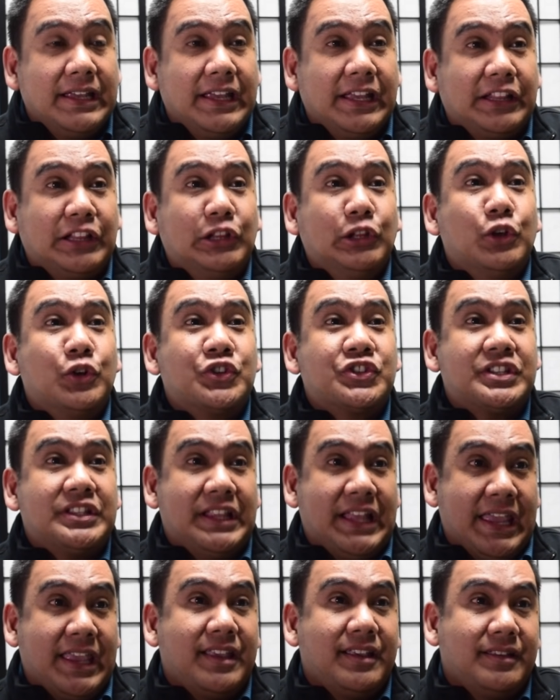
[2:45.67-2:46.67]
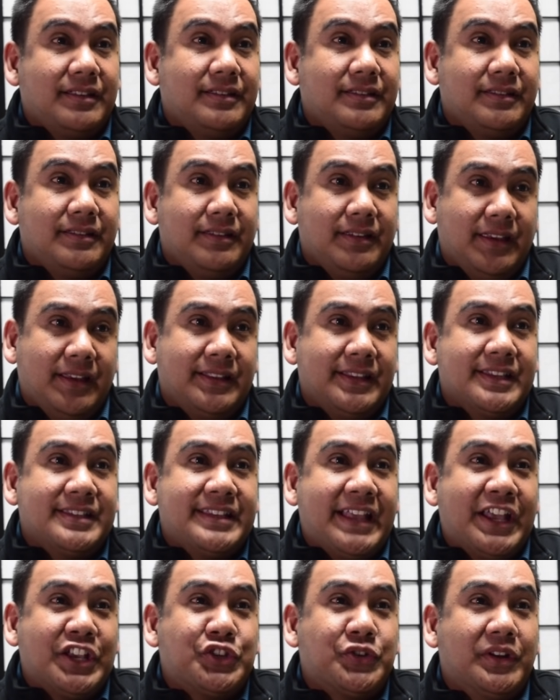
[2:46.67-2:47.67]
it looks like it
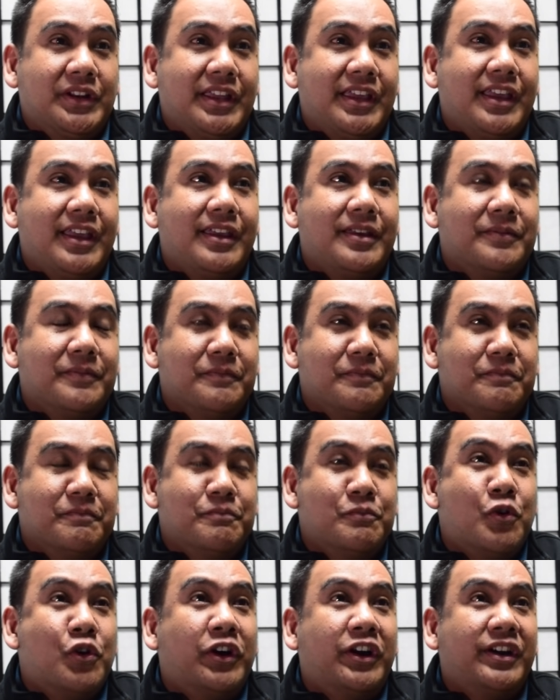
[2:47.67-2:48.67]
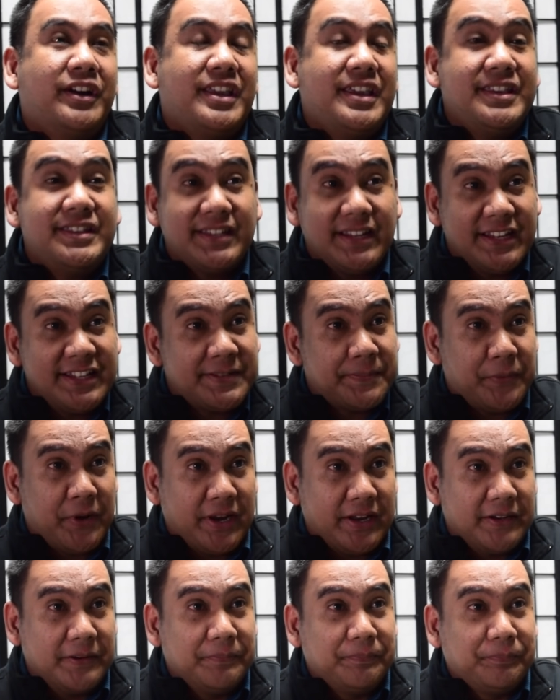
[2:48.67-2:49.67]
is actually more easily spread.